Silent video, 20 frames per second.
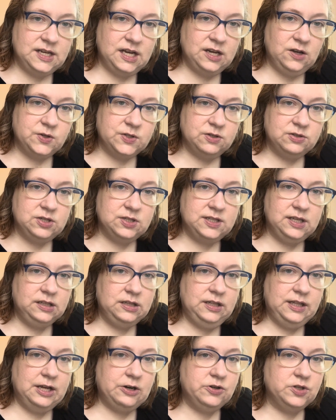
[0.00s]
I also just think
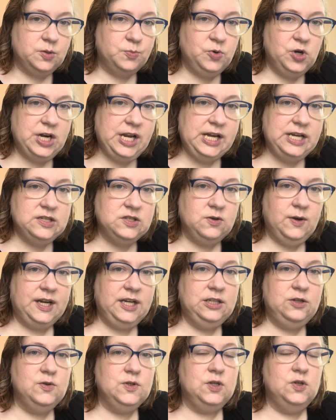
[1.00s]
the letters are pretty, so I
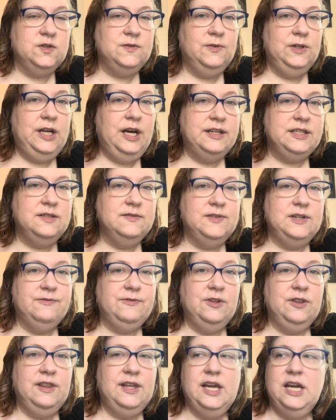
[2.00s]
can use those for lots of
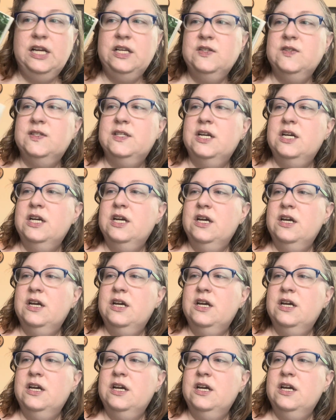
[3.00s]
different things.